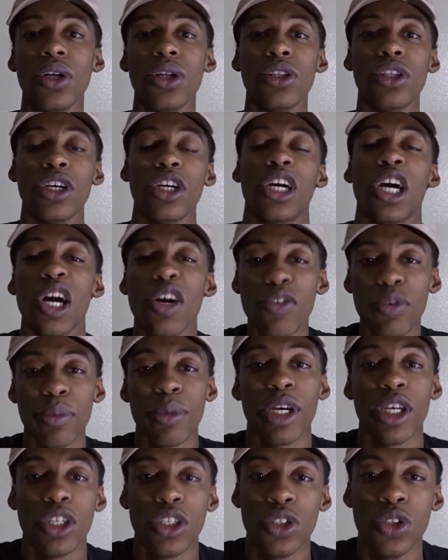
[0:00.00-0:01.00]
the
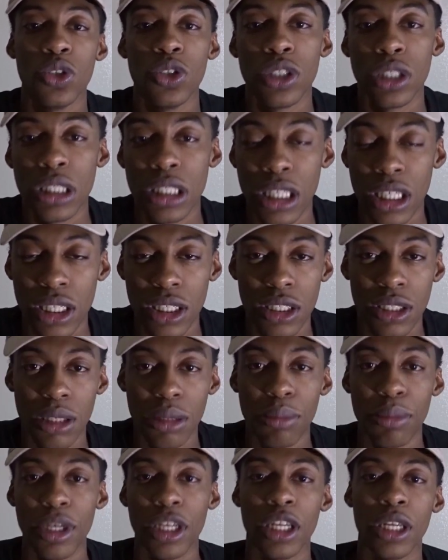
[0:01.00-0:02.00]
government uses it to
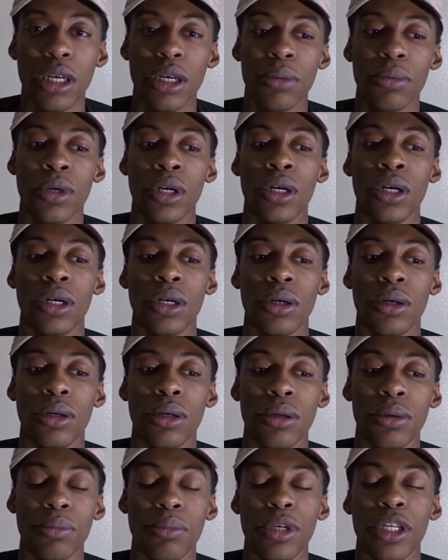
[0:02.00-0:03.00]

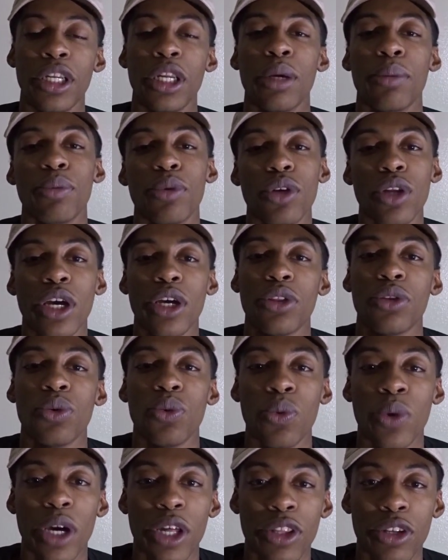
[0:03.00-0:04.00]
manipulate the
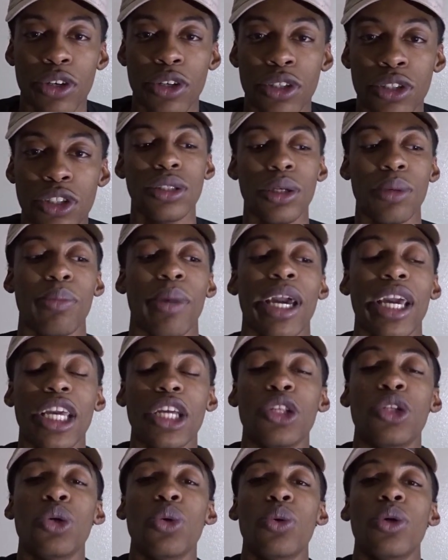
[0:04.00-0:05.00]
weather to make
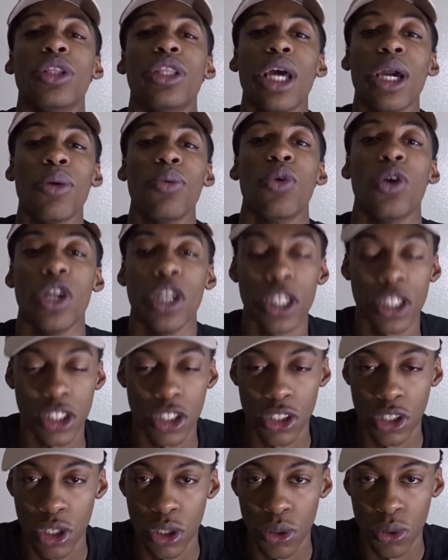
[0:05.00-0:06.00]
it do what they want it to
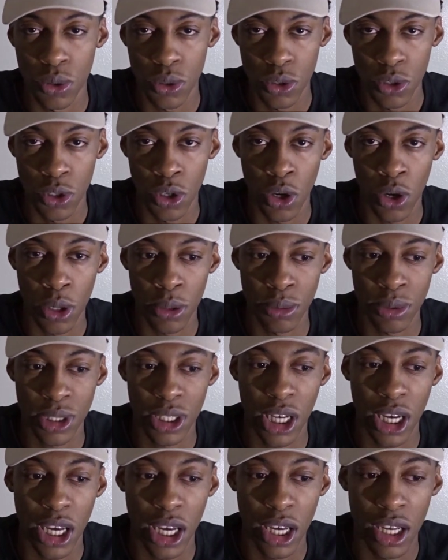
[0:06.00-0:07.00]
do, you know what I'm
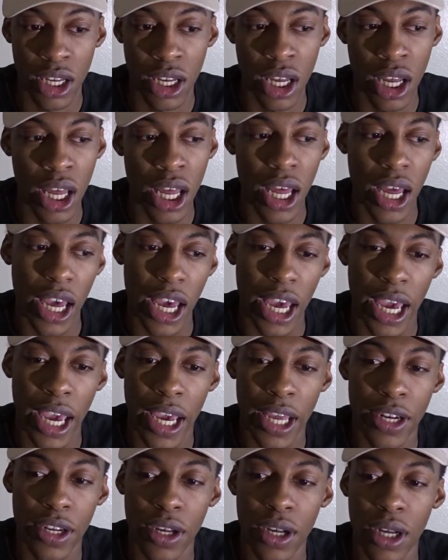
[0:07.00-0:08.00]
saying?
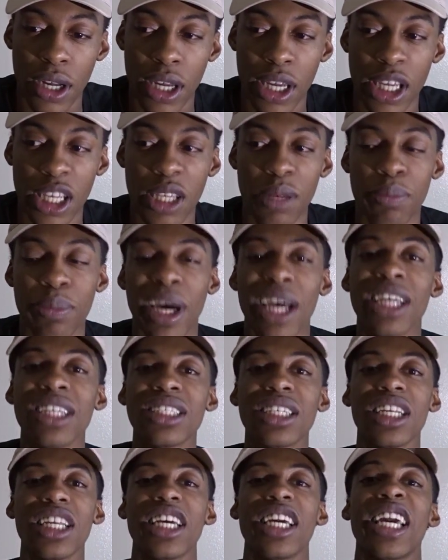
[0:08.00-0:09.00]
And he
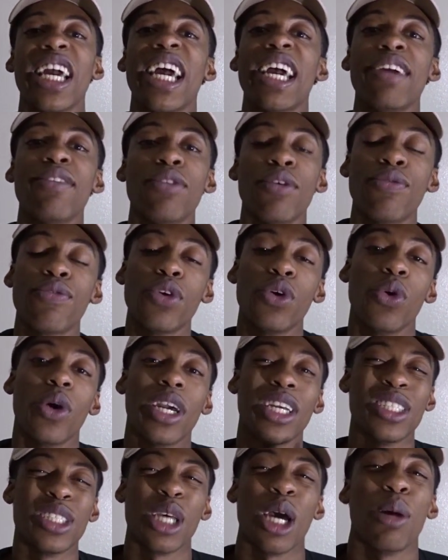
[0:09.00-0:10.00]
basically gave a few
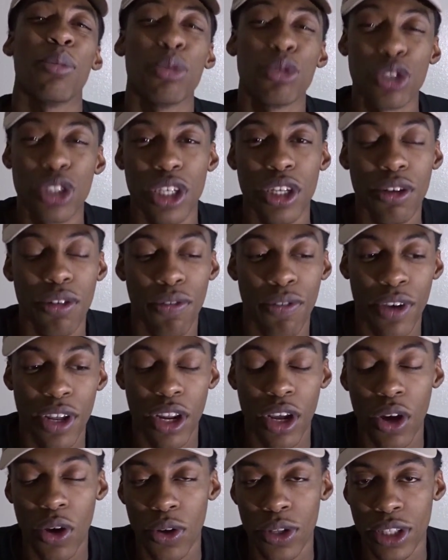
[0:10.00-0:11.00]
examples in the
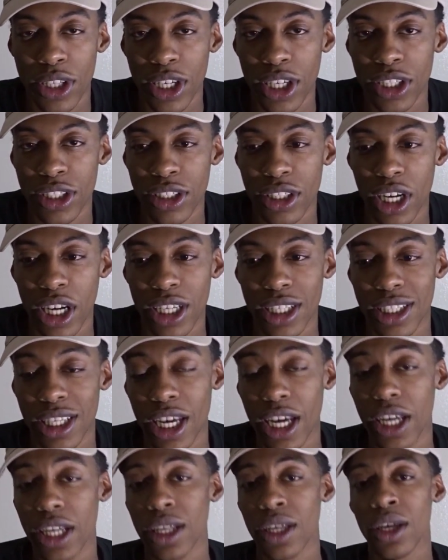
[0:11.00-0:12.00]
video and things like
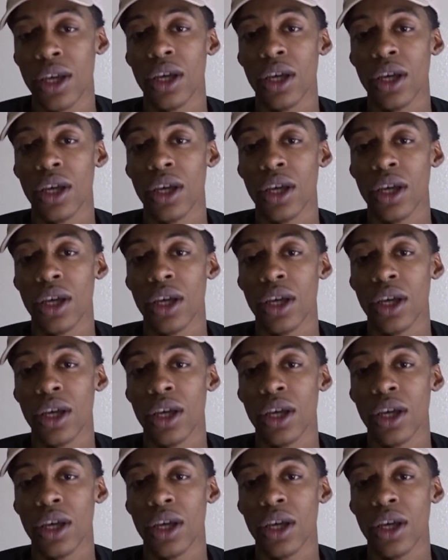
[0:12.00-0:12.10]
that.